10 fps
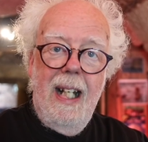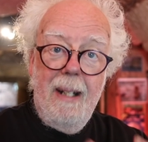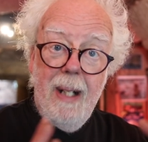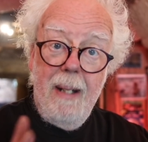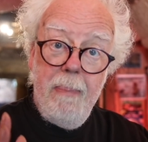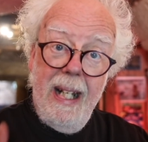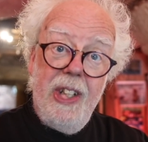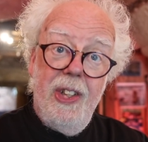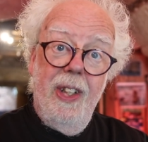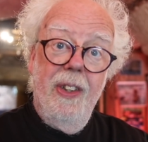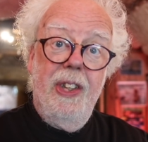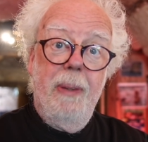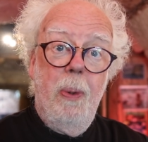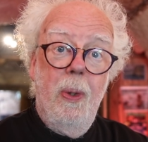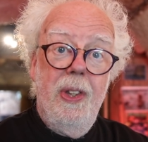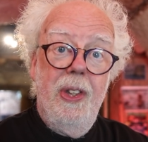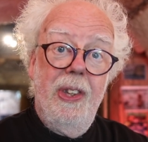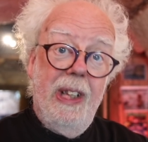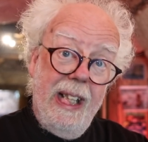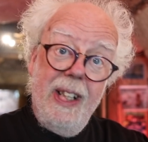And my Patreon
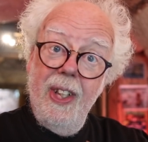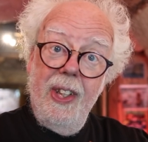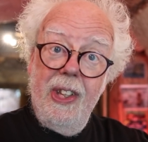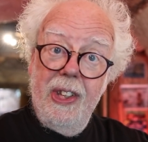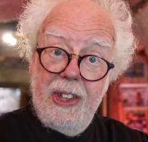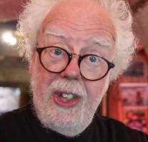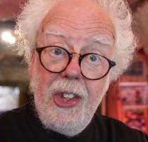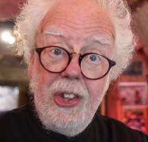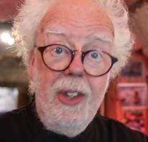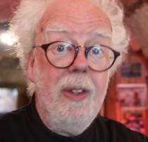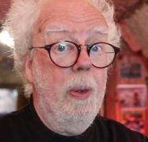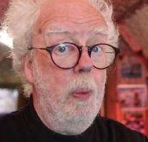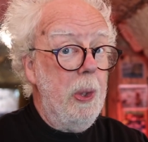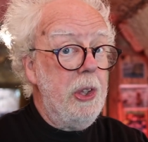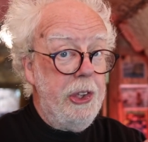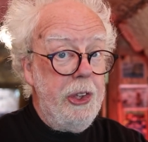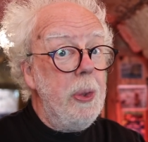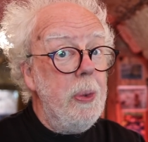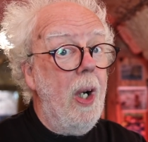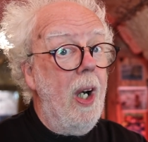supporters in the discussion, which
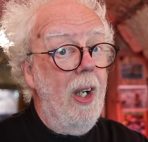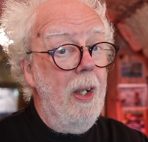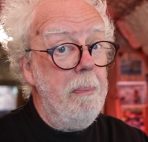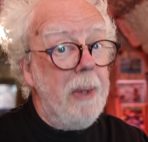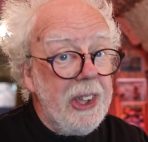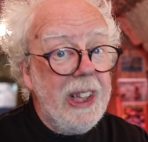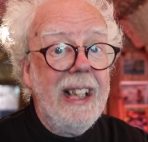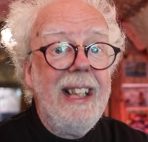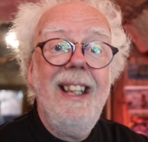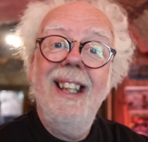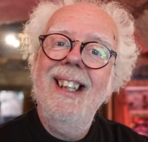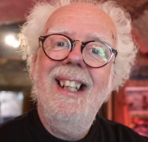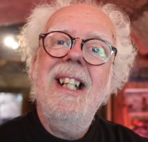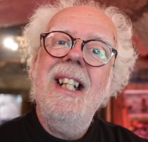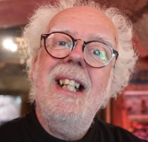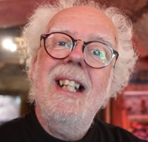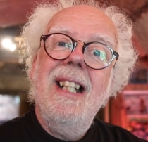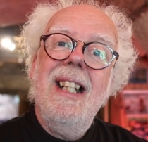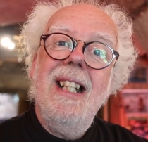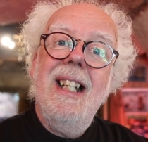you are missing,
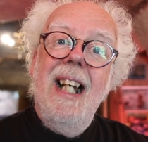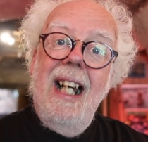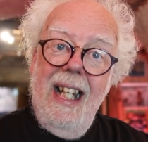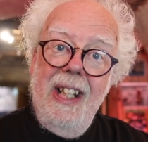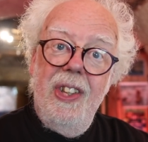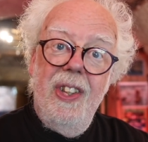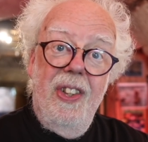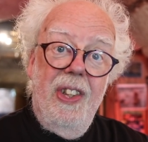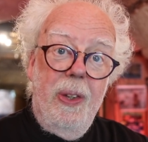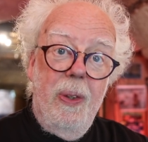answered the